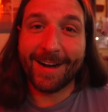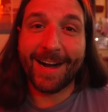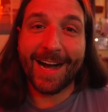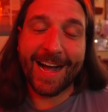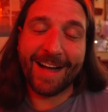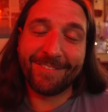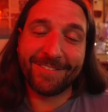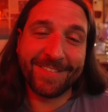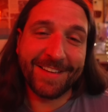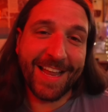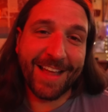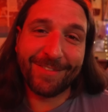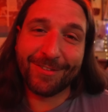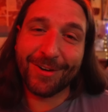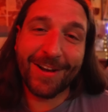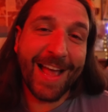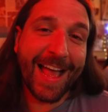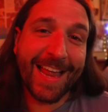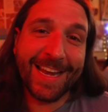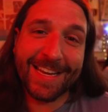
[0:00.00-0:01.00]
I've never
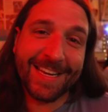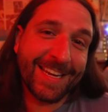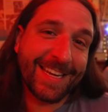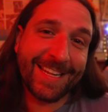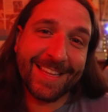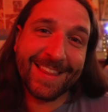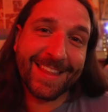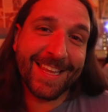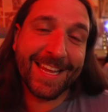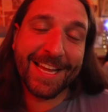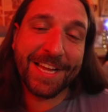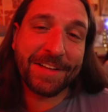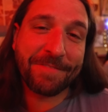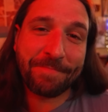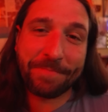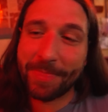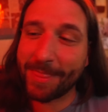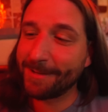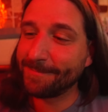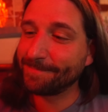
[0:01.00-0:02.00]
had anything
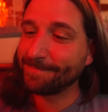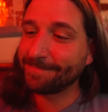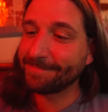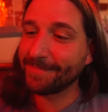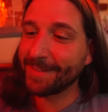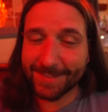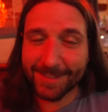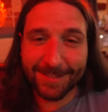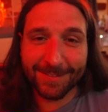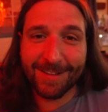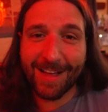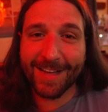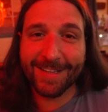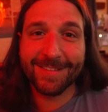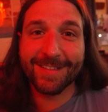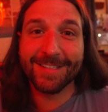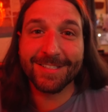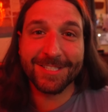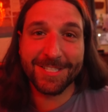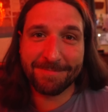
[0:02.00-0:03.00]
like
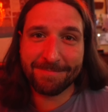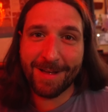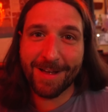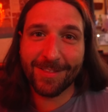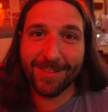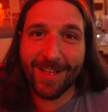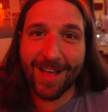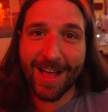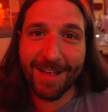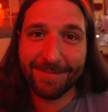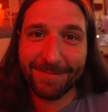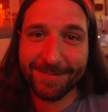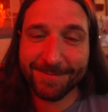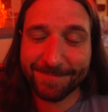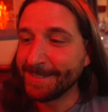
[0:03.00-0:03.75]
this in my life.